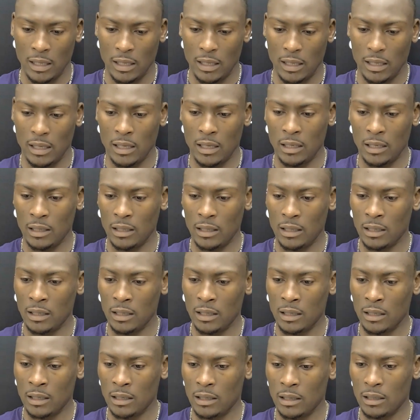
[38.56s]
And,
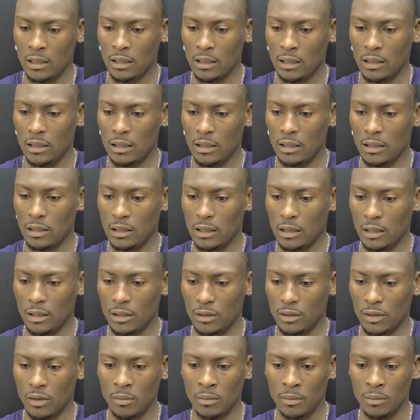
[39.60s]
uh, and you
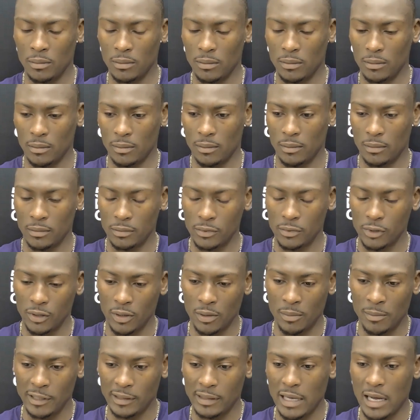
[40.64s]
know, you know,
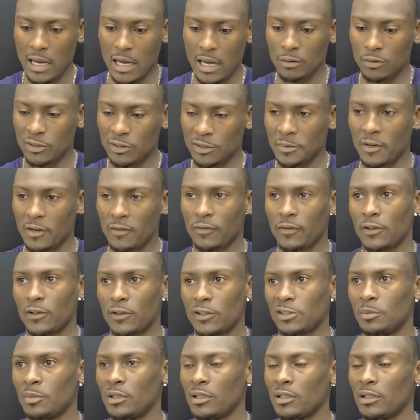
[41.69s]
my dad was my
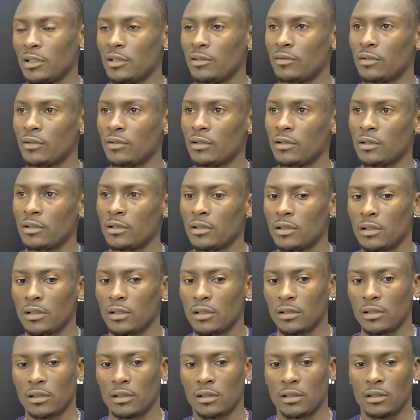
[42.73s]
first believer,
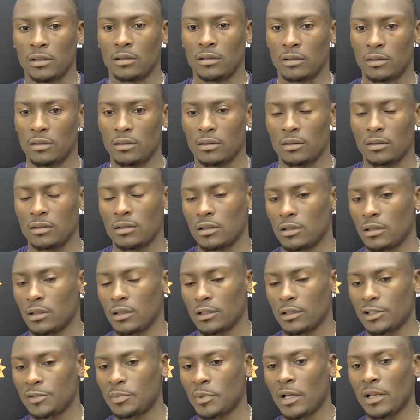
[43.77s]
you know, he
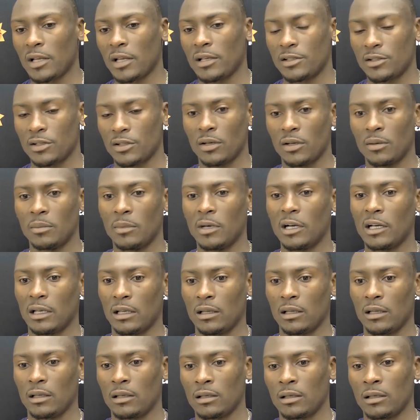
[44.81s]
spent his own
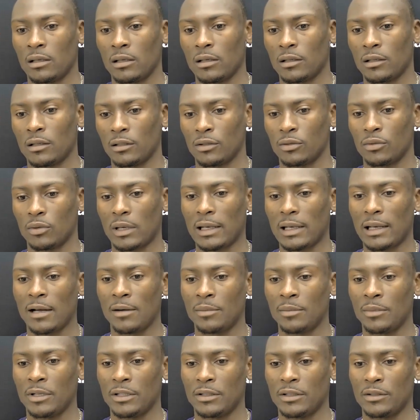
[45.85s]
money uh, to allow
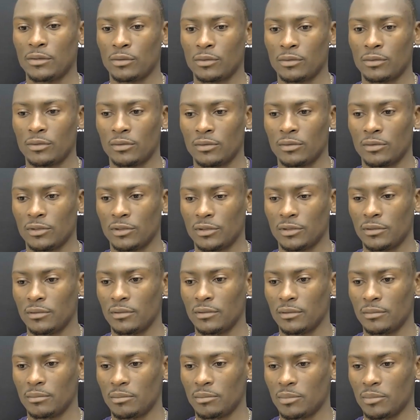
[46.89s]
me to
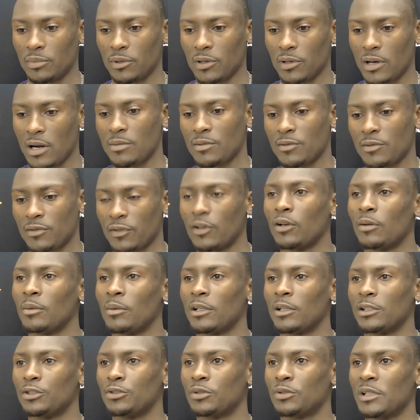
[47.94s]
perhaps follow
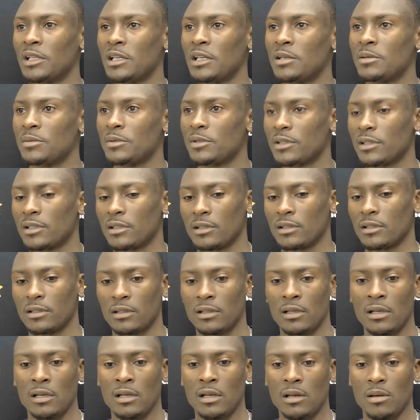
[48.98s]
my dreams and
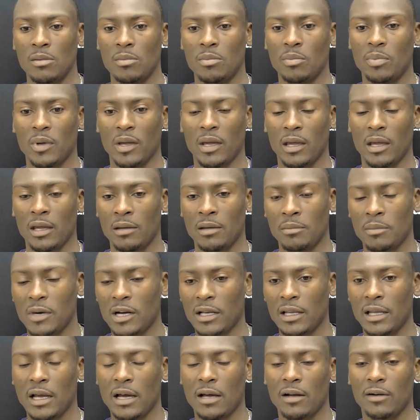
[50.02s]
pay
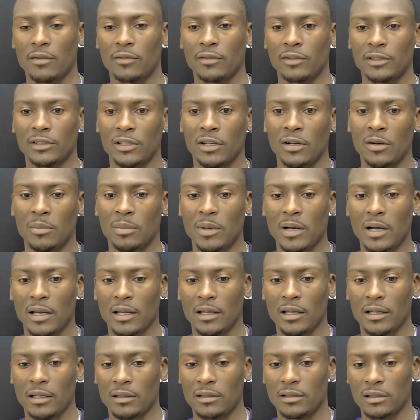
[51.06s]
money out of his own
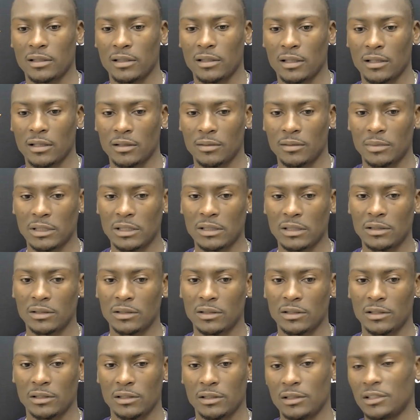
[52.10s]
pocket uh,
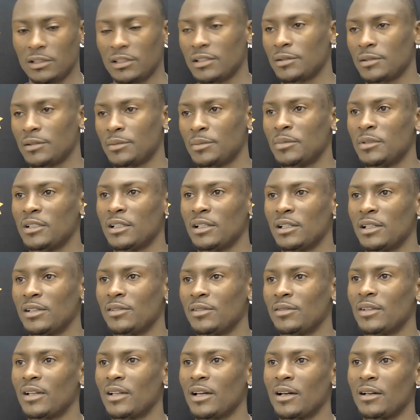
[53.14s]
because he just
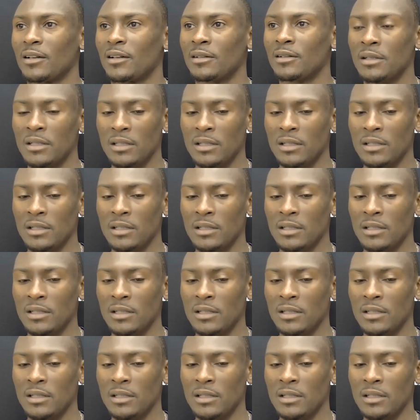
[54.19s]
believed that,